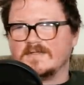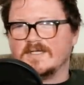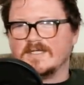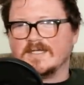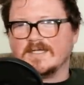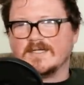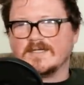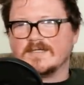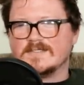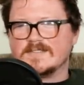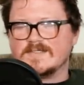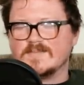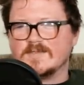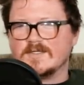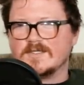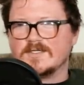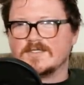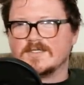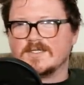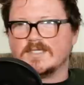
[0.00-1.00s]
Like, I got some
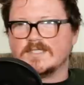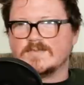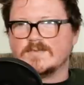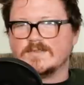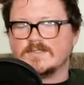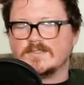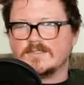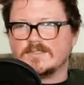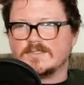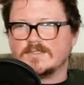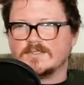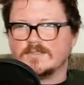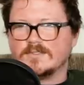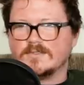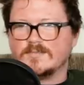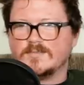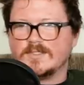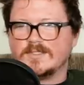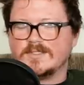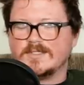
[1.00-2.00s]
good shots with it,
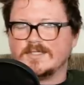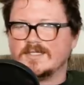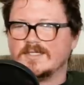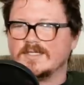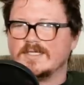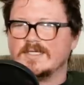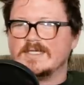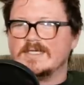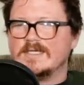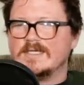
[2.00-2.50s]
sure, but like,